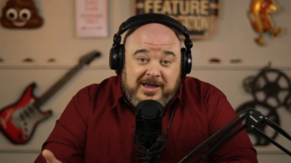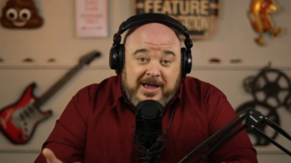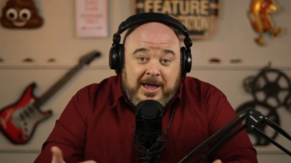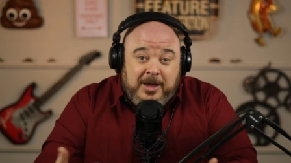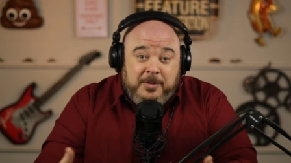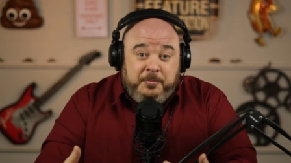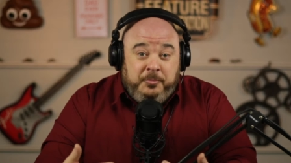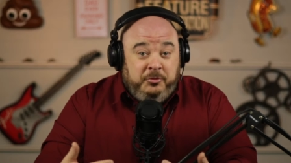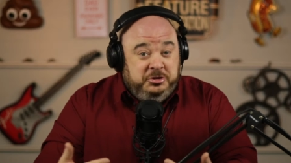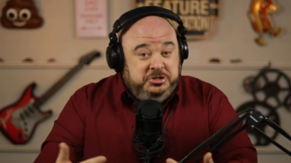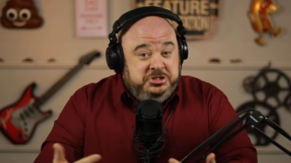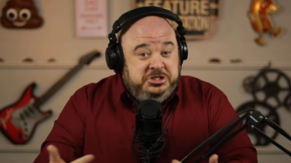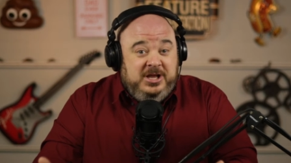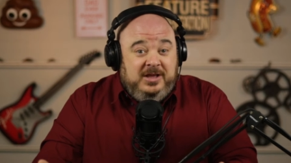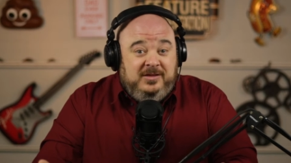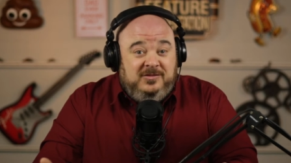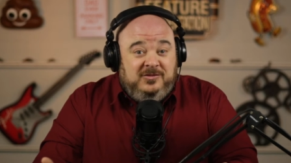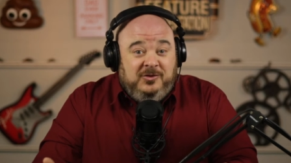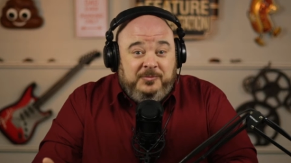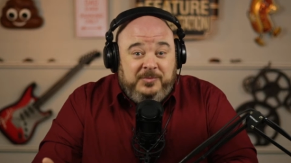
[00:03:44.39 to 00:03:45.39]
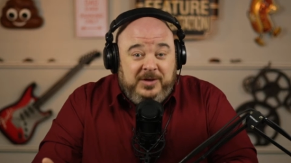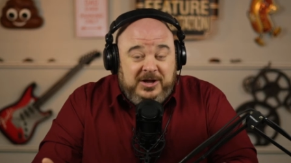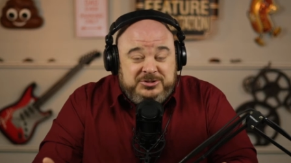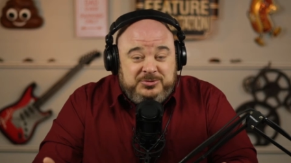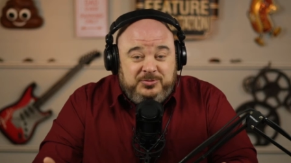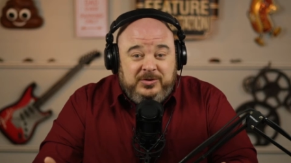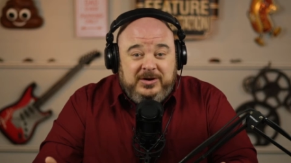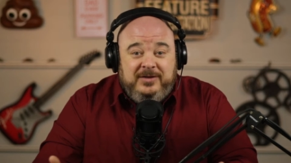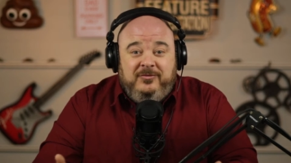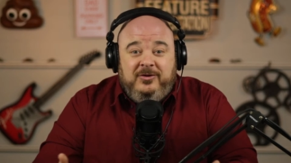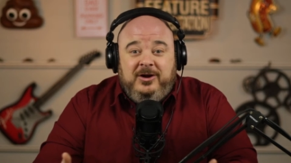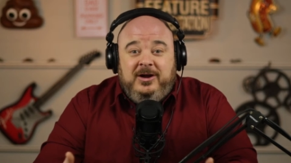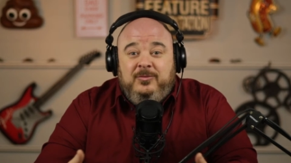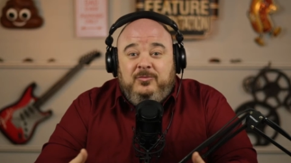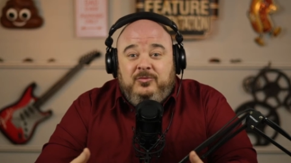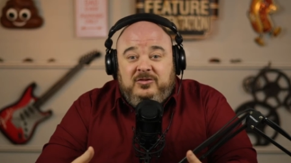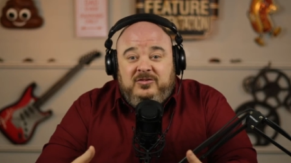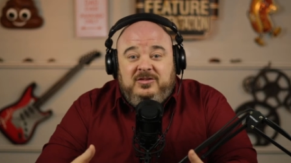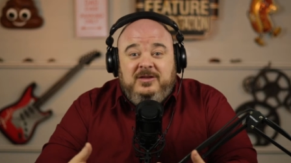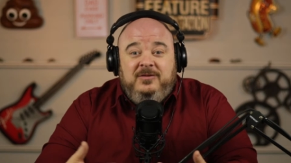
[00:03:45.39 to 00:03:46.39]
I appreciate so much whenever I
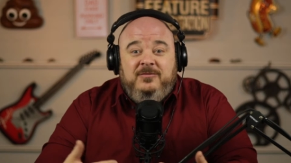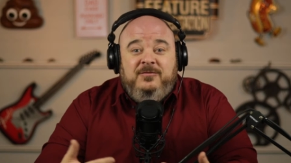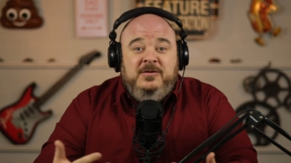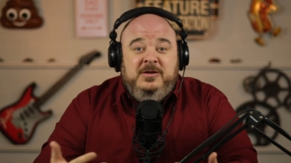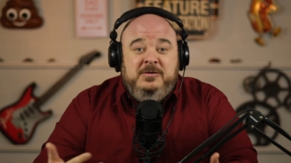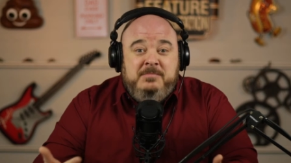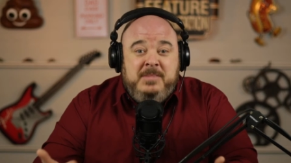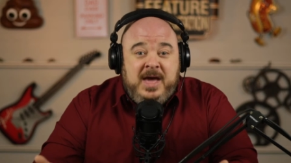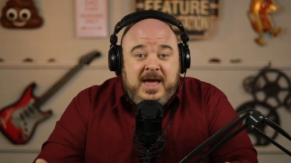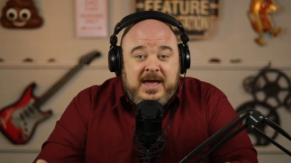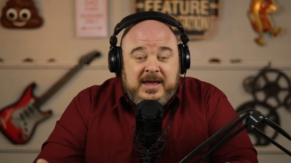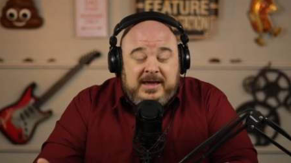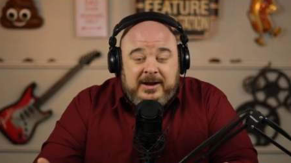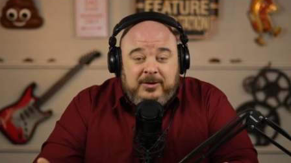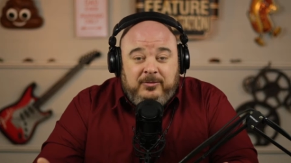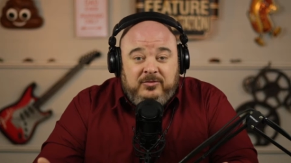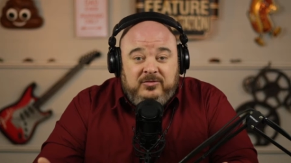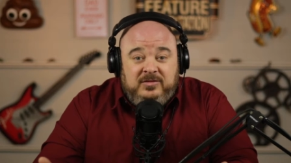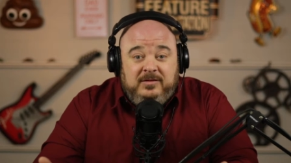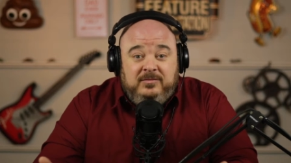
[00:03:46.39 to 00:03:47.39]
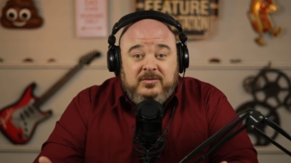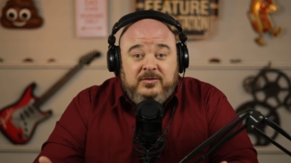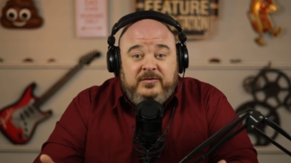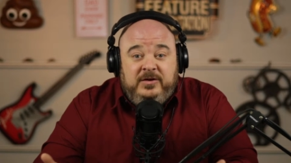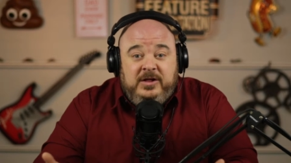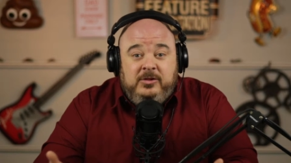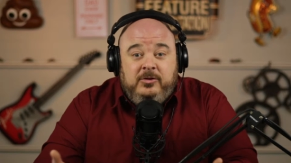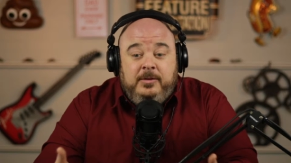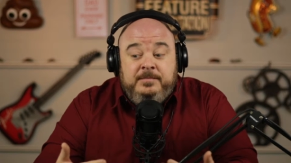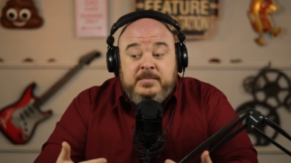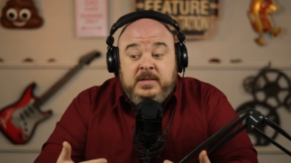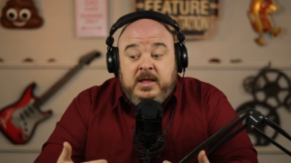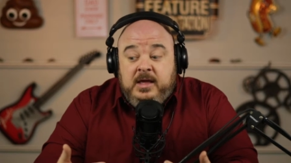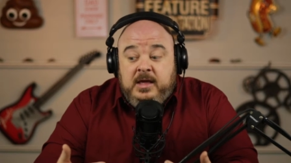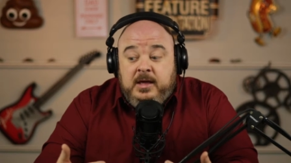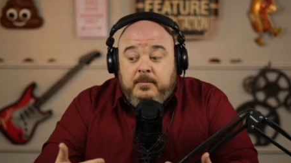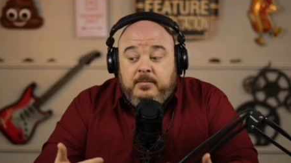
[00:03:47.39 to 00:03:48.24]
receive feedback and I receive the follow-up.